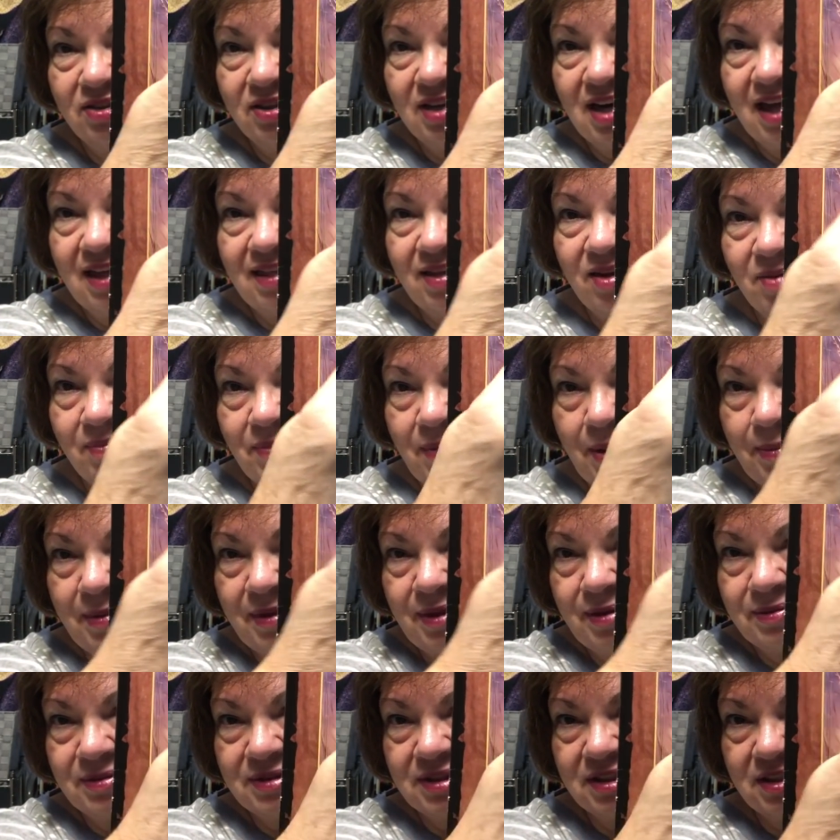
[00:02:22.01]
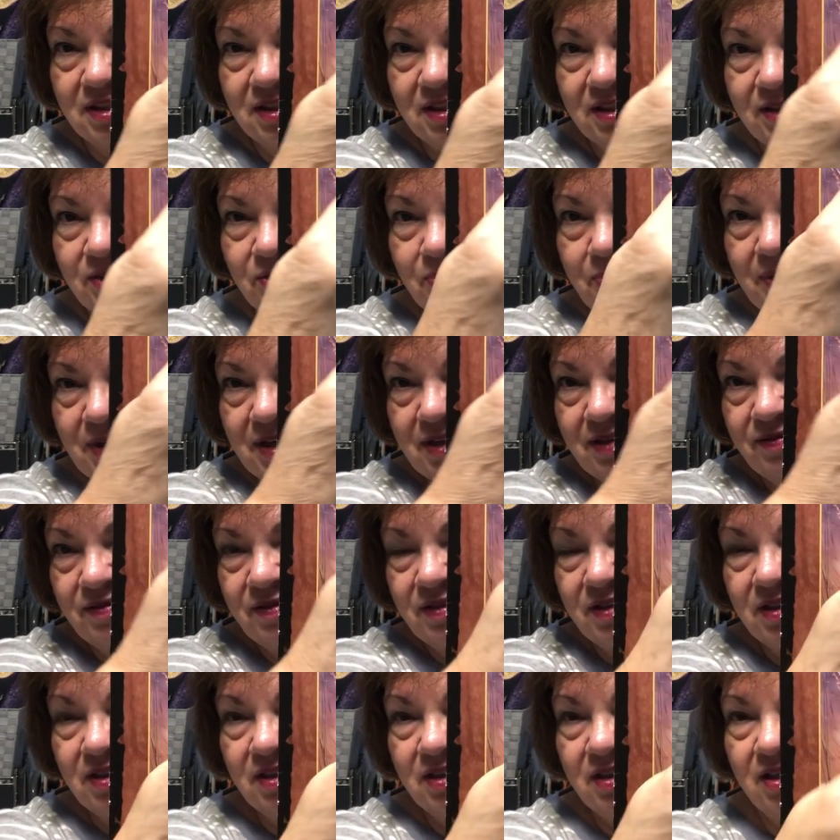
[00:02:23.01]
and I thought maybe there was a little bit of
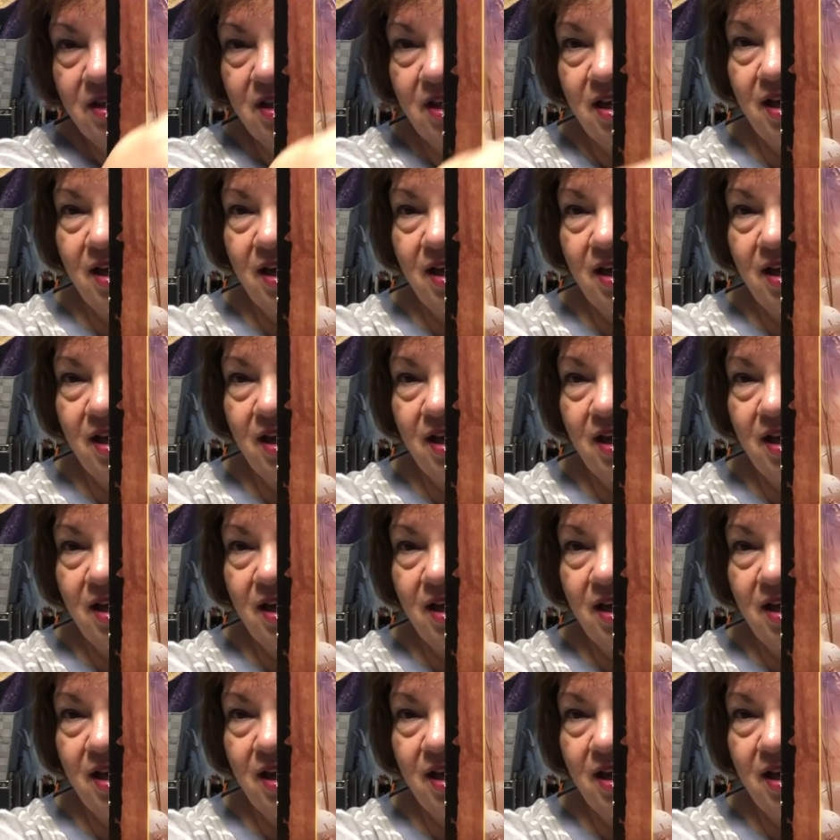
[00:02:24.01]
a